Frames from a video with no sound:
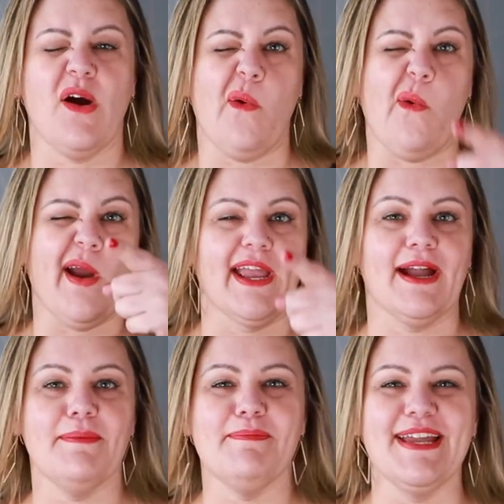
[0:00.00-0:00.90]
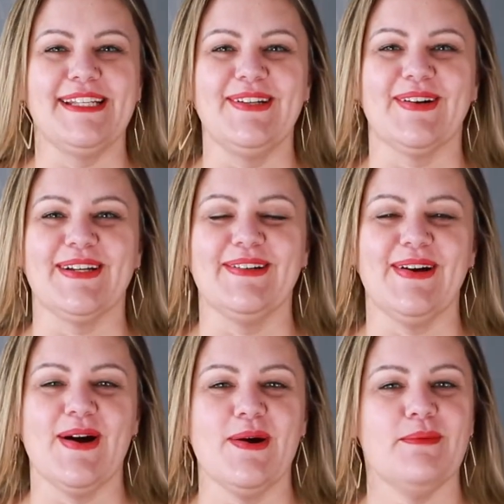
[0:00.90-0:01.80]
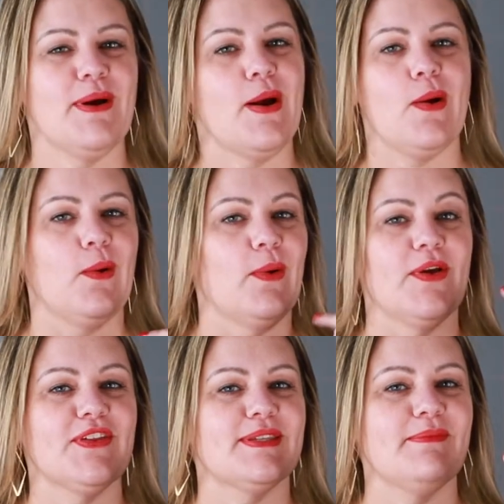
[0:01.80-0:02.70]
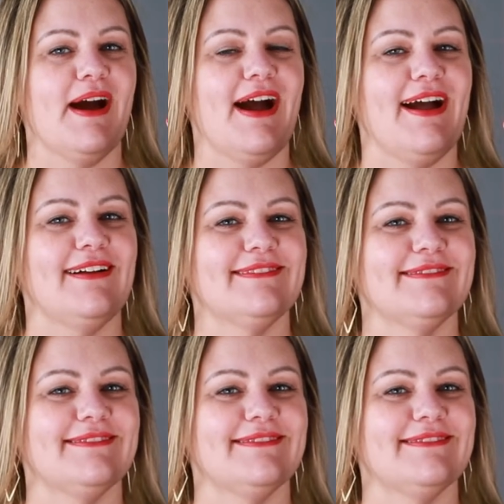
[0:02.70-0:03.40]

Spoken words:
Wake up in your new home with a smile.